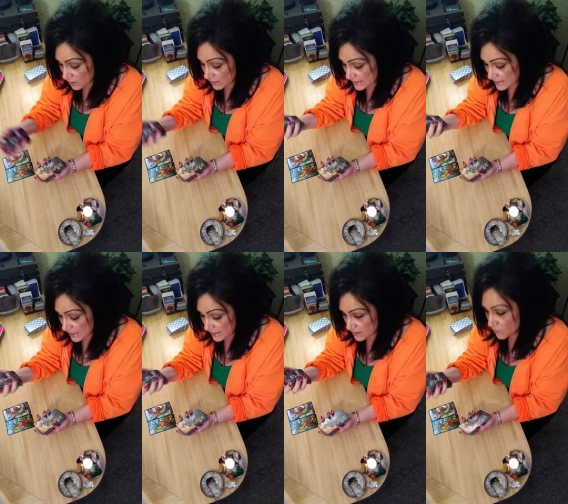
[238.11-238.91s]
a clean
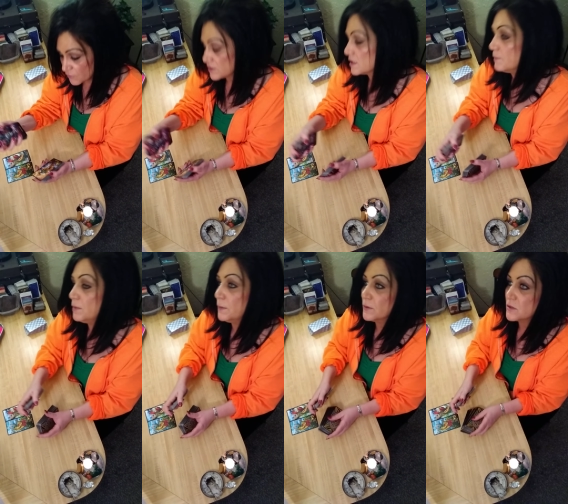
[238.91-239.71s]
slate, though, for some
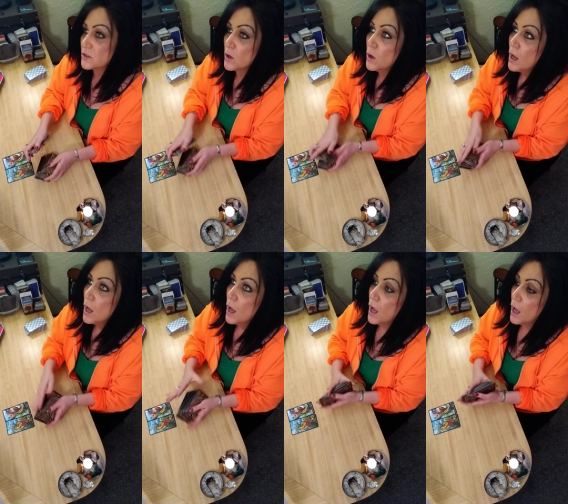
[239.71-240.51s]
people, so
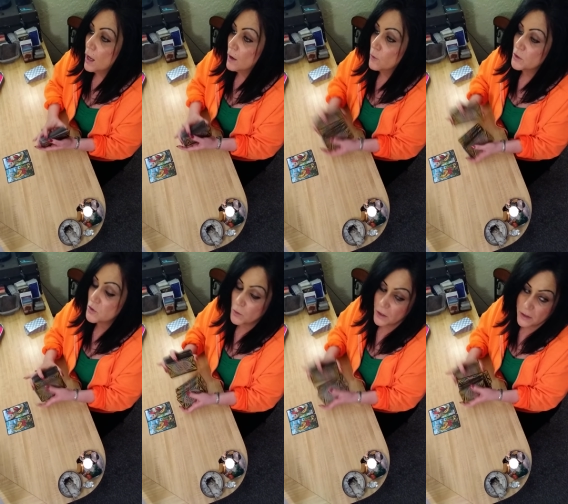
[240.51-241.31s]
uh,
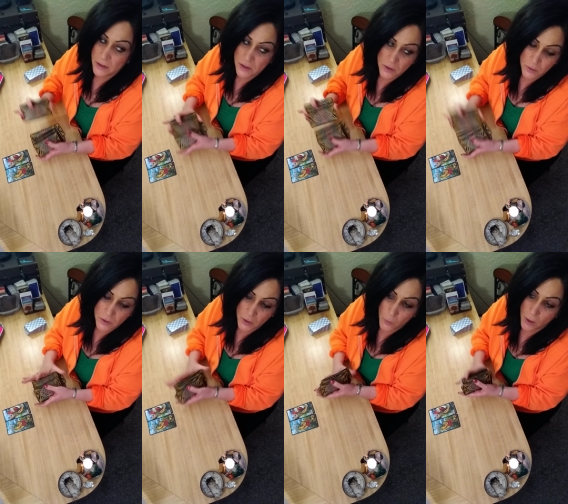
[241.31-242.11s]
which one of these two
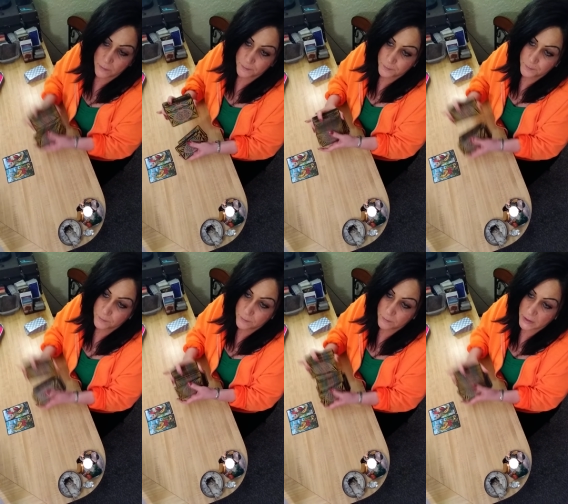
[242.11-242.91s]
do you want
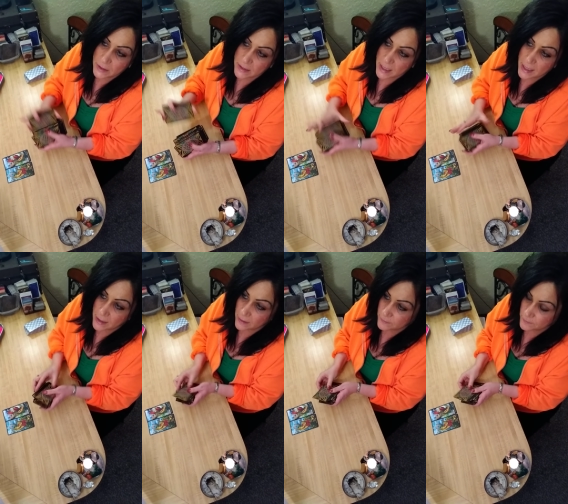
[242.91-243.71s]
me to take?